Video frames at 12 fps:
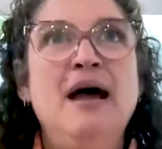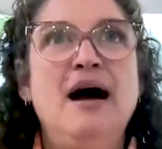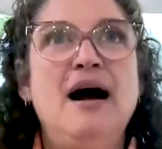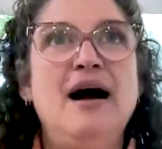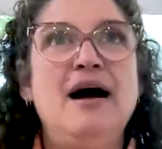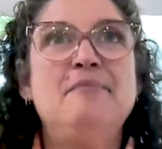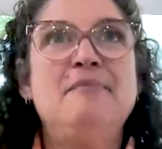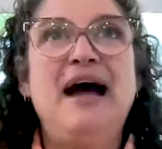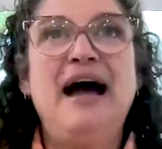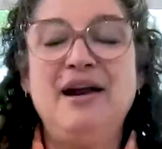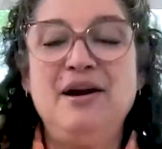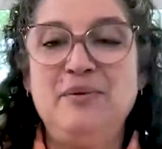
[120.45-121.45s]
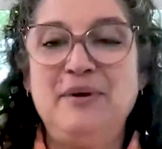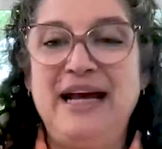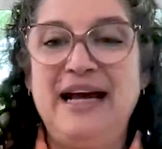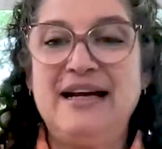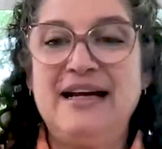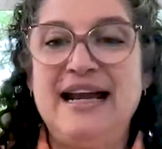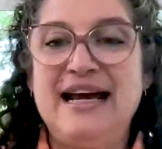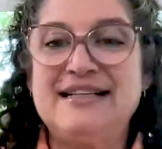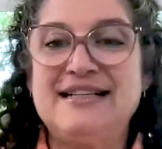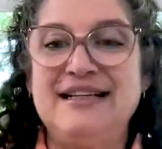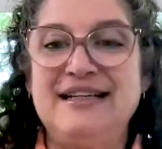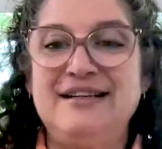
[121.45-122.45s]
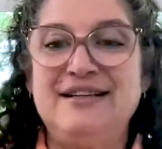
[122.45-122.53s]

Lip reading: how did we get connected? Do